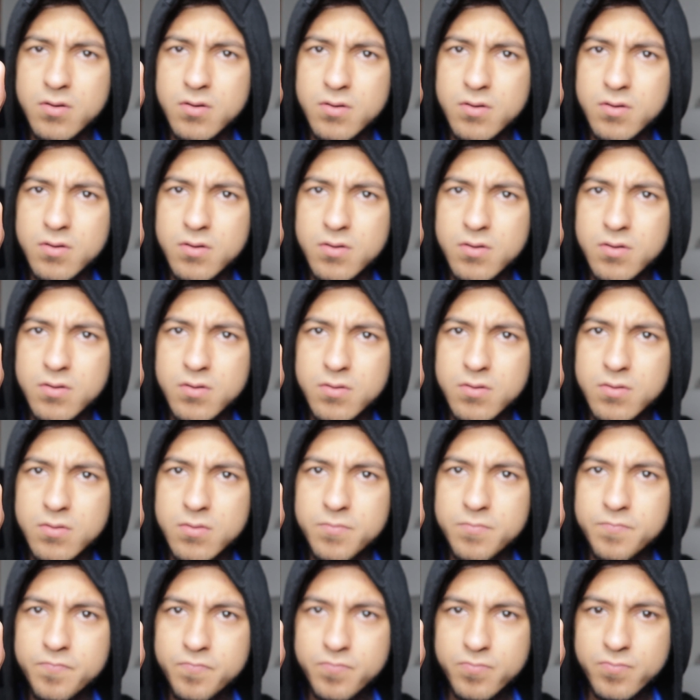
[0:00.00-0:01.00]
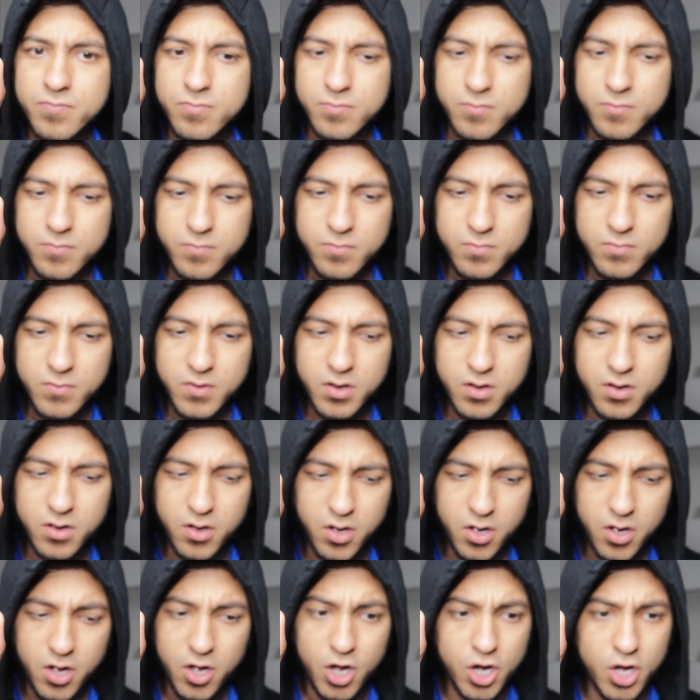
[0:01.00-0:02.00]

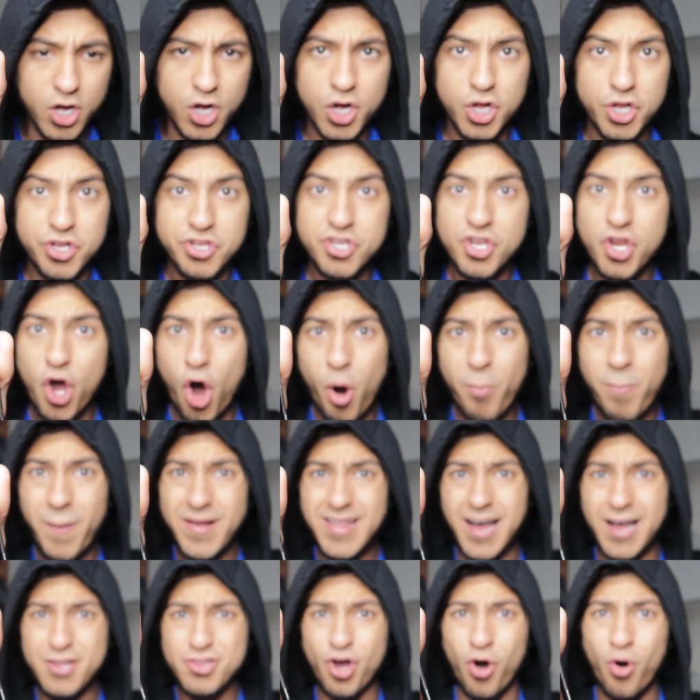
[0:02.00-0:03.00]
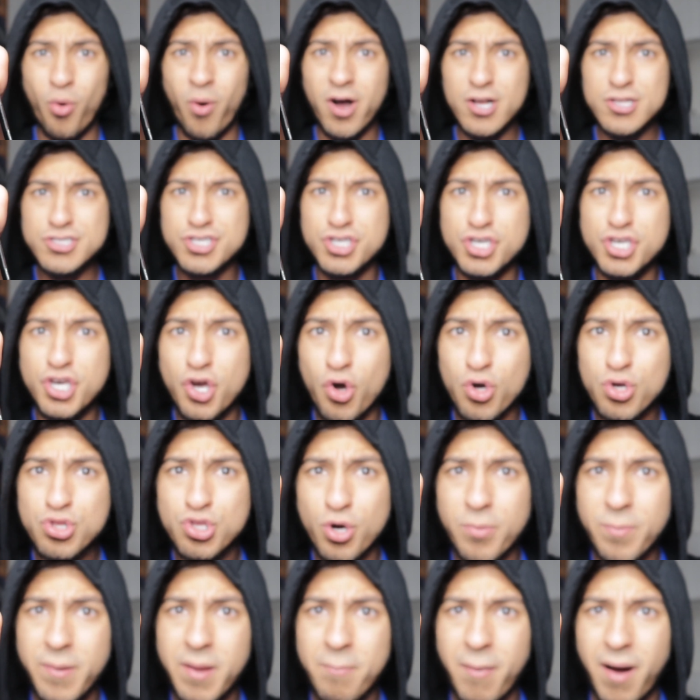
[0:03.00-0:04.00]
No, but I don't want you
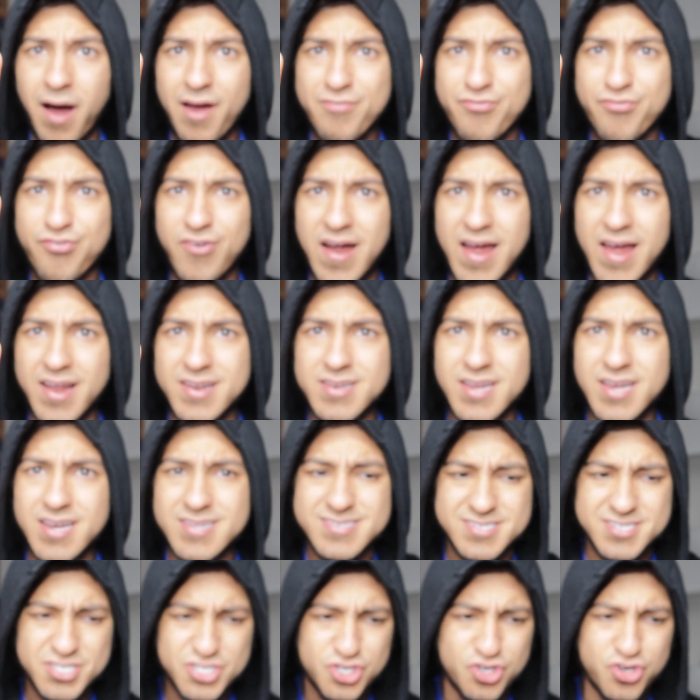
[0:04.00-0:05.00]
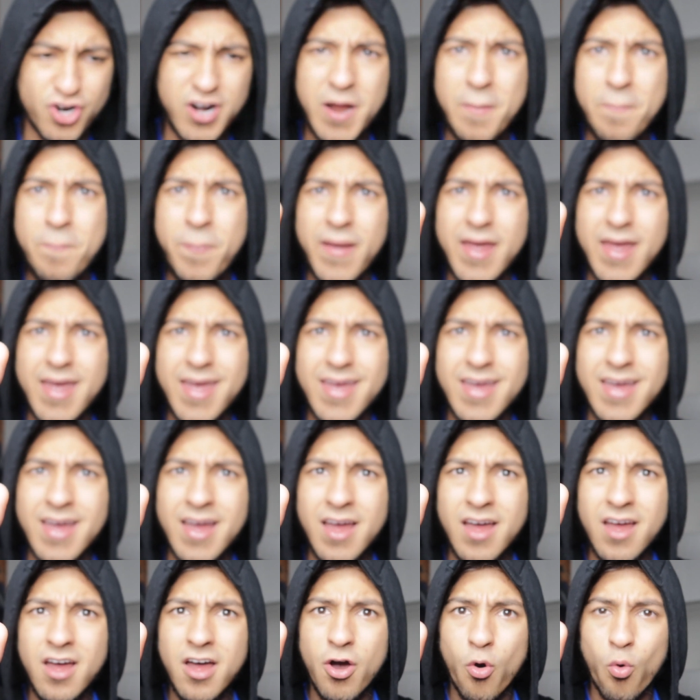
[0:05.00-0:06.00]
to be my friend. It's creepy.
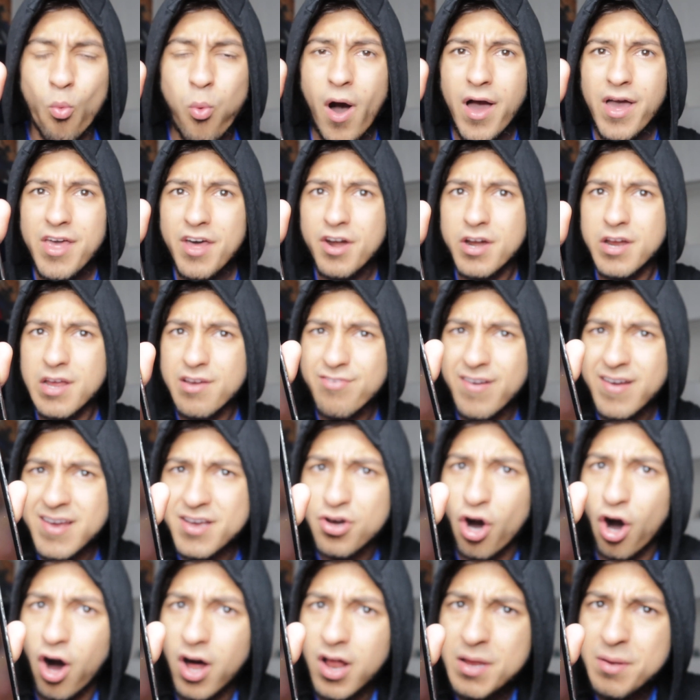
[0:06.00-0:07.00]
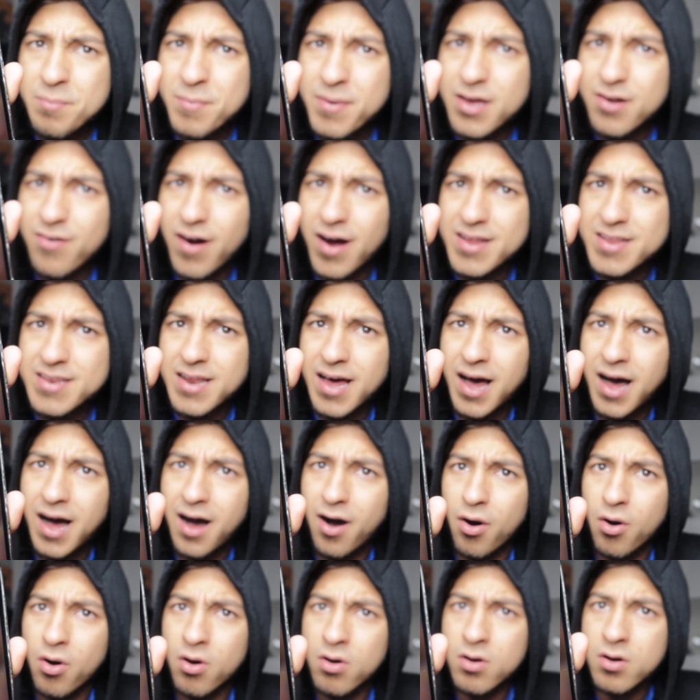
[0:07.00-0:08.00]
Why are you even calling me right
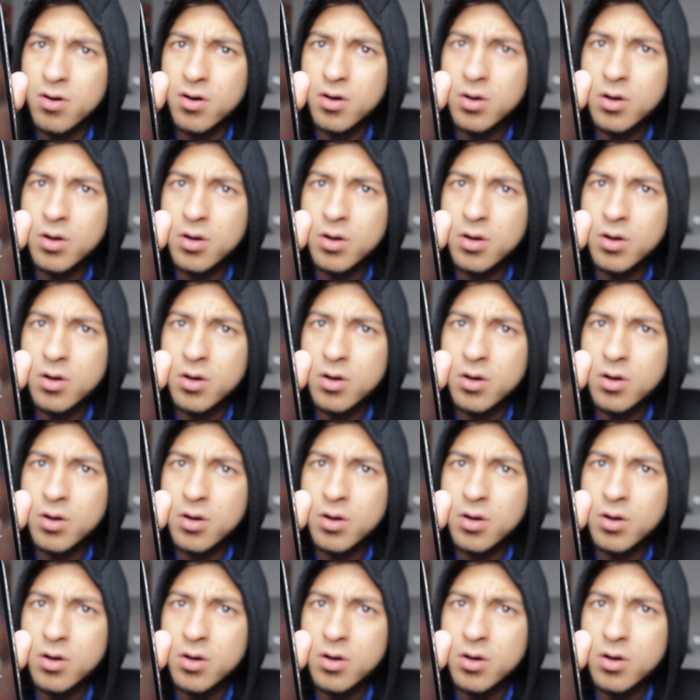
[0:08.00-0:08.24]
now?